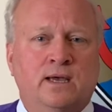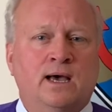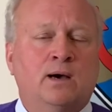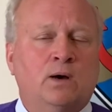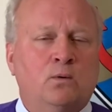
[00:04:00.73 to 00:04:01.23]

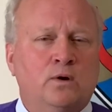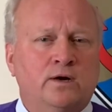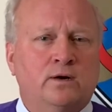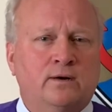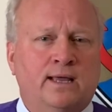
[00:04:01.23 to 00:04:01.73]
I want to
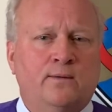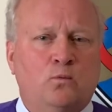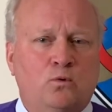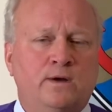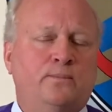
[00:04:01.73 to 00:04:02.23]
underline
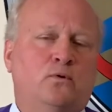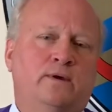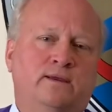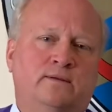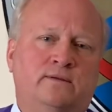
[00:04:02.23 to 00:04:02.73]
one
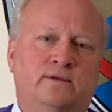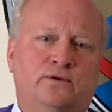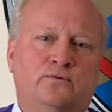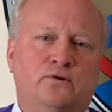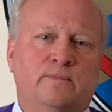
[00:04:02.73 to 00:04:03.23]
point that the
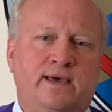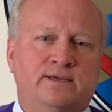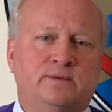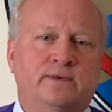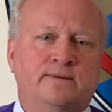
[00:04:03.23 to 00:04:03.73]
group made
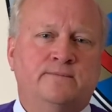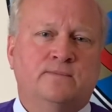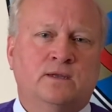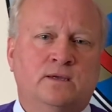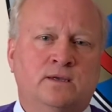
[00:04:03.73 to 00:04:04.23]
to me.
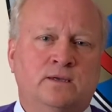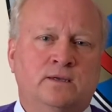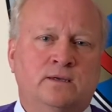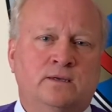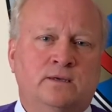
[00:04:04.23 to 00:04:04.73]

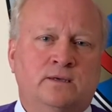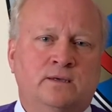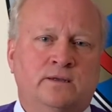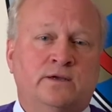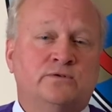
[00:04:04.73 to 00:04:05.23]

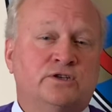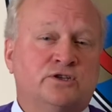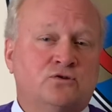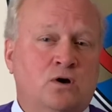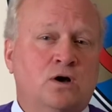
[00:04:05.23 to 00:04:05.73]
There was a
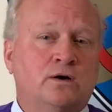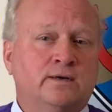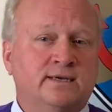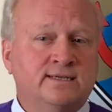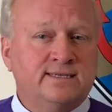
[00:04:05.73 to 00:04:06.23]
strong
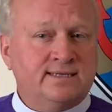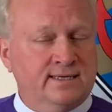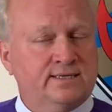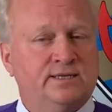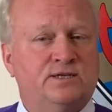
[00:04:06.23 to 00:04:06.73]

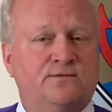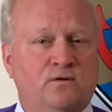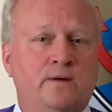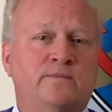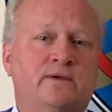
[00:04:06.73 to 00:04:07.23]
consensus
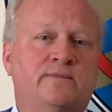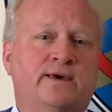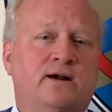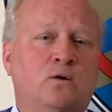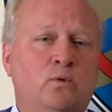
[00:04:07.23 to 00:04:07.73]
from them that
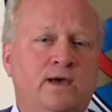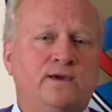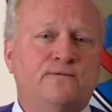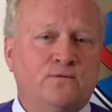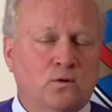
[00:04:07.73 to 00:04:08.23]
our way
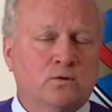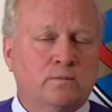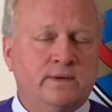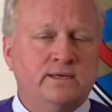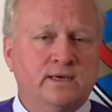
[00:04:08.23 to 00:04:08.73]
forward
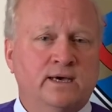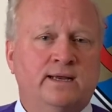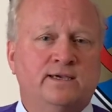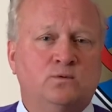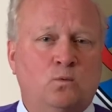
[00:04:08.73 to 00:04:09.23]
be done
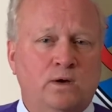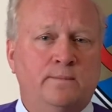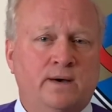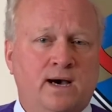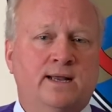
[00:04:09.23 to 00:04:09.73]
as one
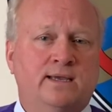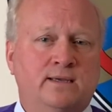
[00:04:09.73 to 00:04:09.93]
body.